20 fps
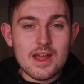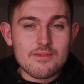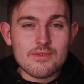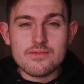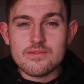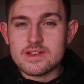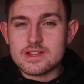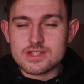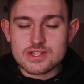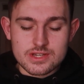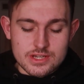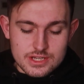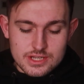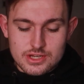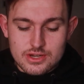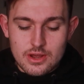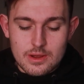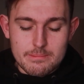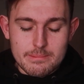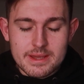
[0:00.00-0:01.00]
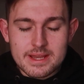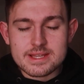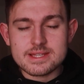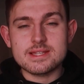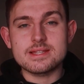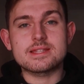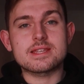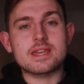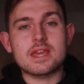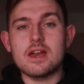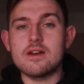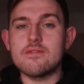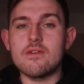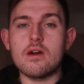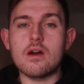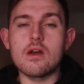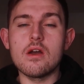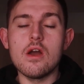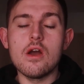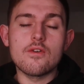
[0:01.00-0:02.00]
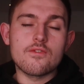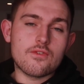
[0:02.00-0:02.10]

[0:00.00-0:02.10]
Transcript: everything's just, you know, piecing together